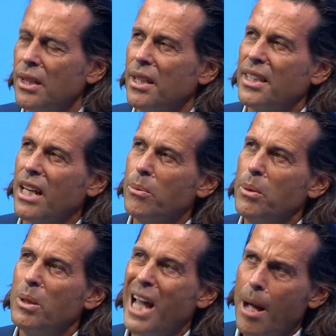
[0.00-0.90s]
that we
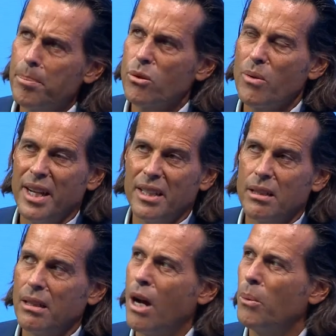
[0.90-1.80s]
will upgrade
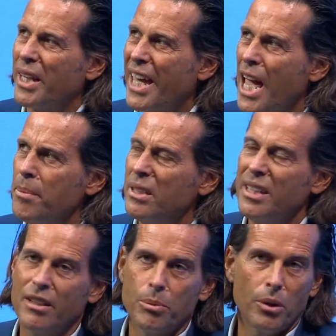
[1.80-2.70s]
our cable
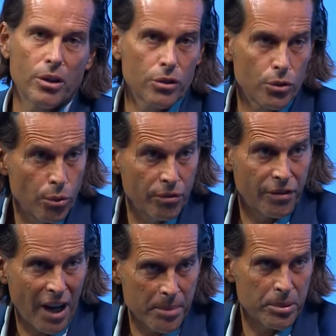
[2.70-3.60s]
network to
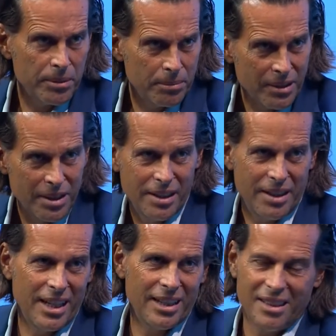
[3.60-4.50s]
fiber.
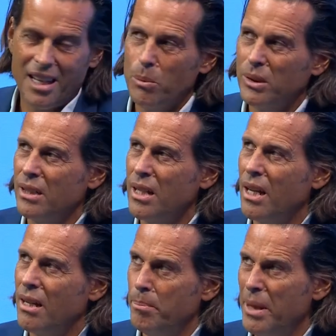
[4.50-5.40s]
Yeah, that was
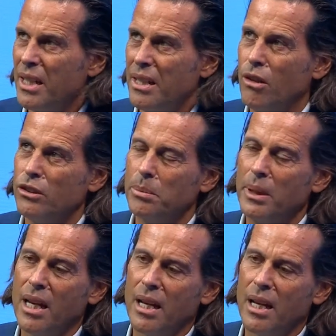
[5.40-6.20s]
a big announcement.